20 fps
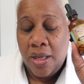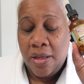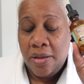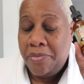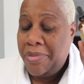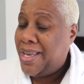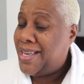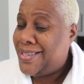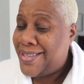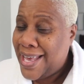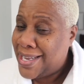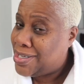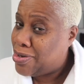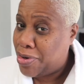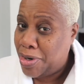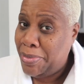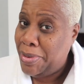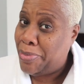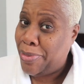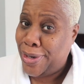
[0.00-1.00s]
because that
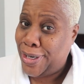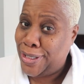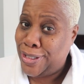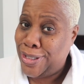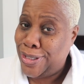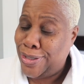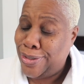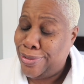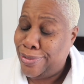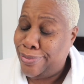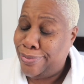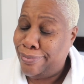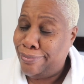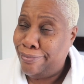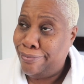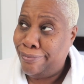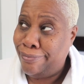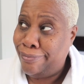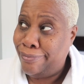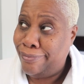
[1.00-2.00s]
toner be burning too.
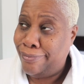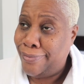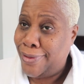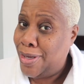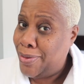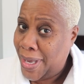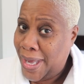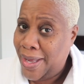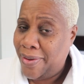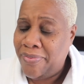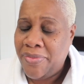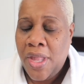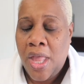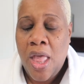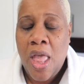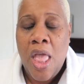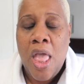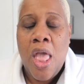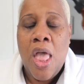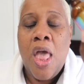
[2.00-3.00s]
Okay?
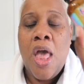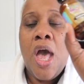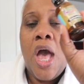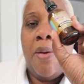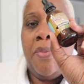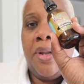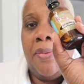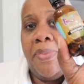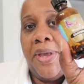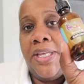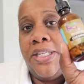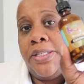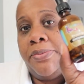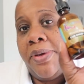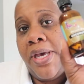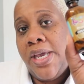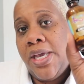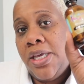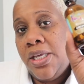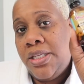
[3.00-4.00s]
I'm gonna base
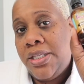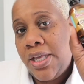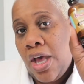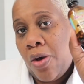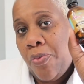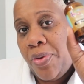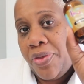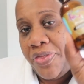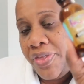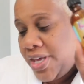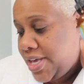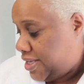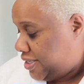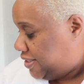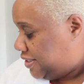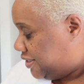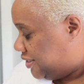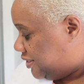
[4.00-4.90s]
my scalp with this